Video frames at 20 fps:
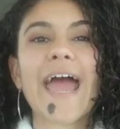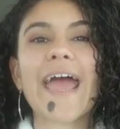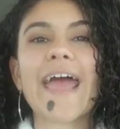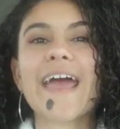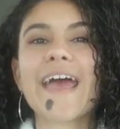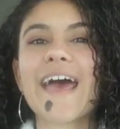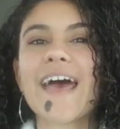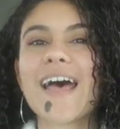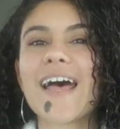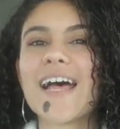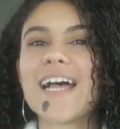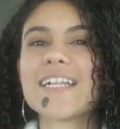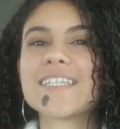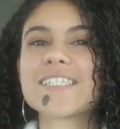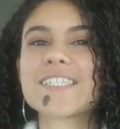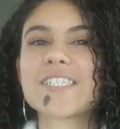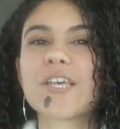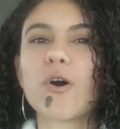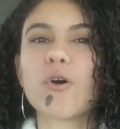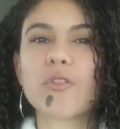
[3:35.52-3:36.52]

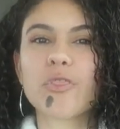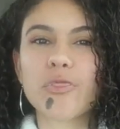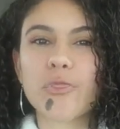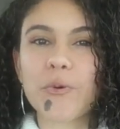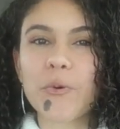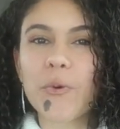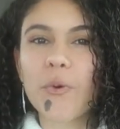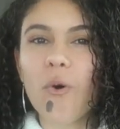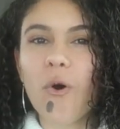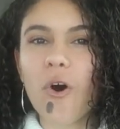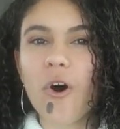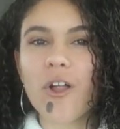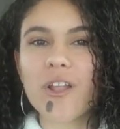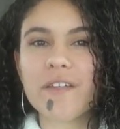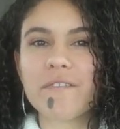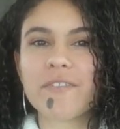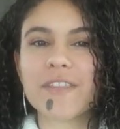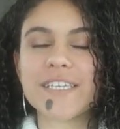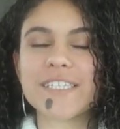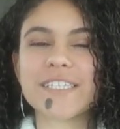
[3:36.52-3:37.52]
And so through
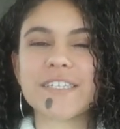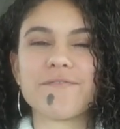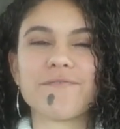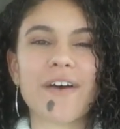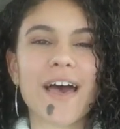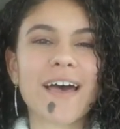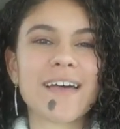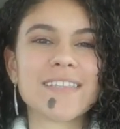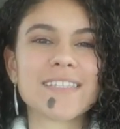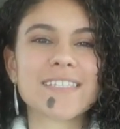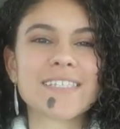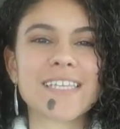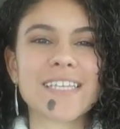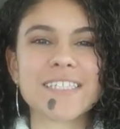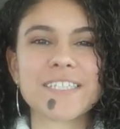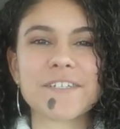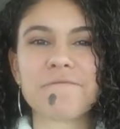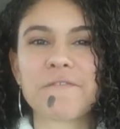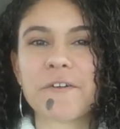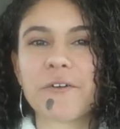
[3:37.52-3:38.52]
all of these events
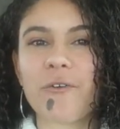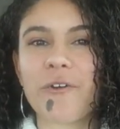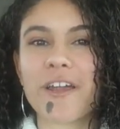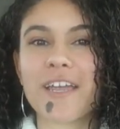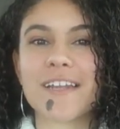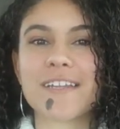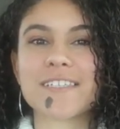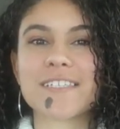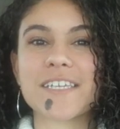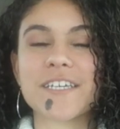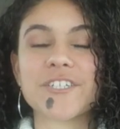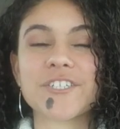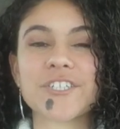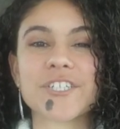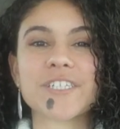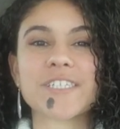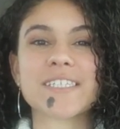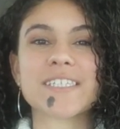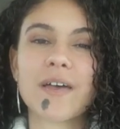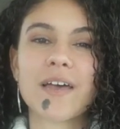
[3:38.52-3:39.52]
and different
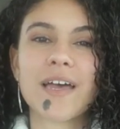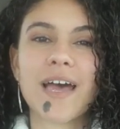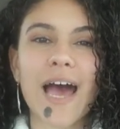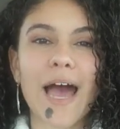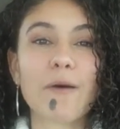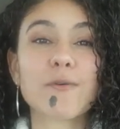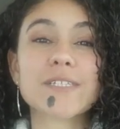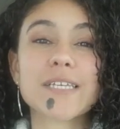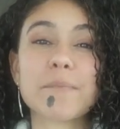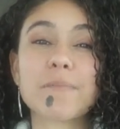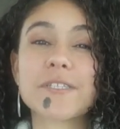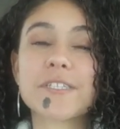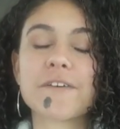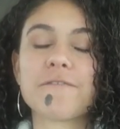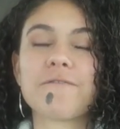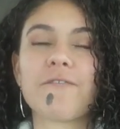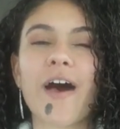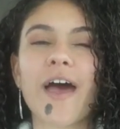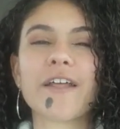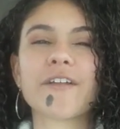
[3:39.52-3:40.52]
organizations, I was able to
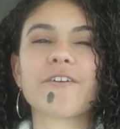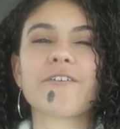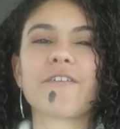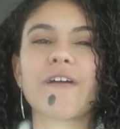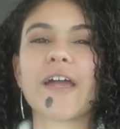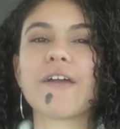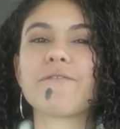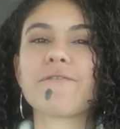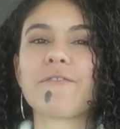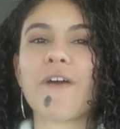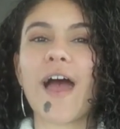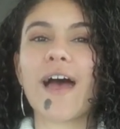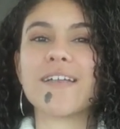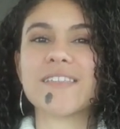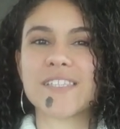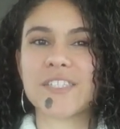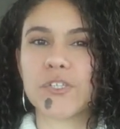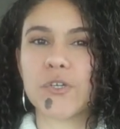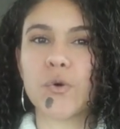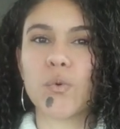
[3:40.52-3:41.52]
find great
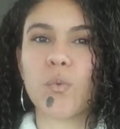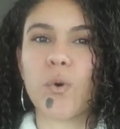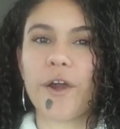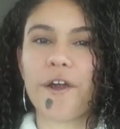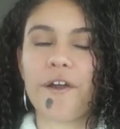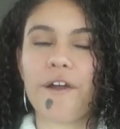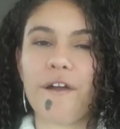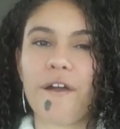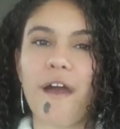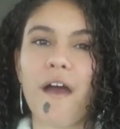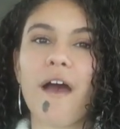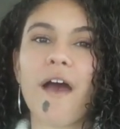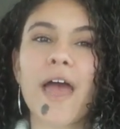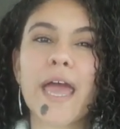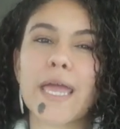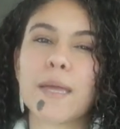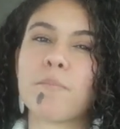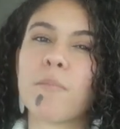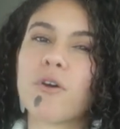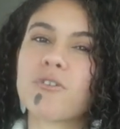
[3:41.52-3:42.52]
friends who were
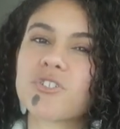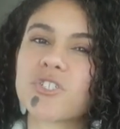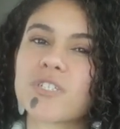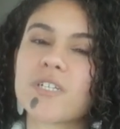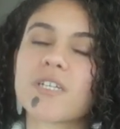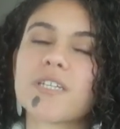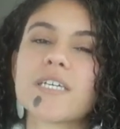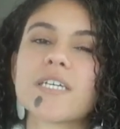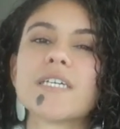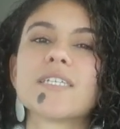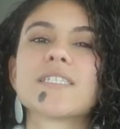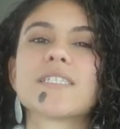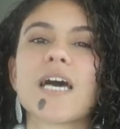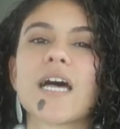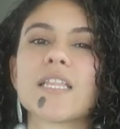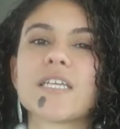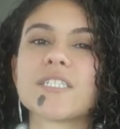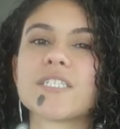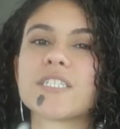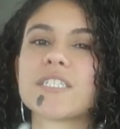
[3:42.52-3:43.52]
emotionally
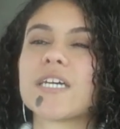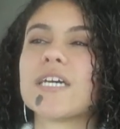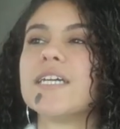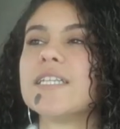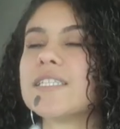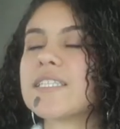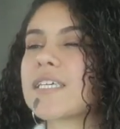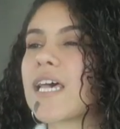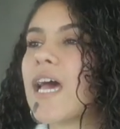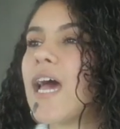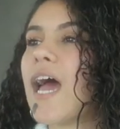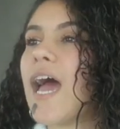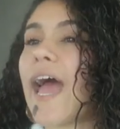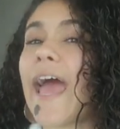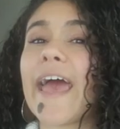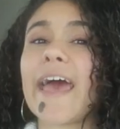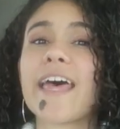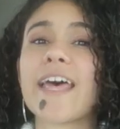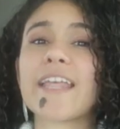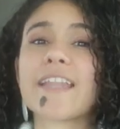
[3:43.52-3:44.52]
intelligent
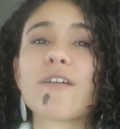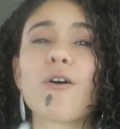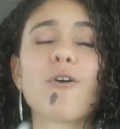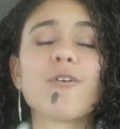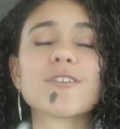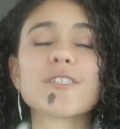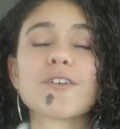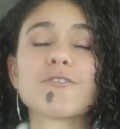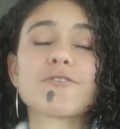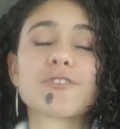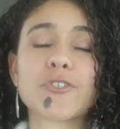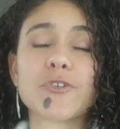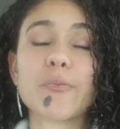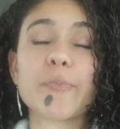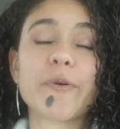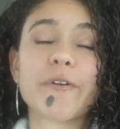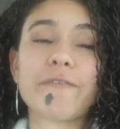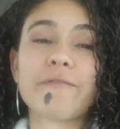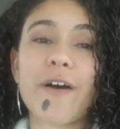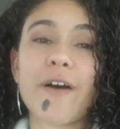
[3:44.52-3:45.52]
and also super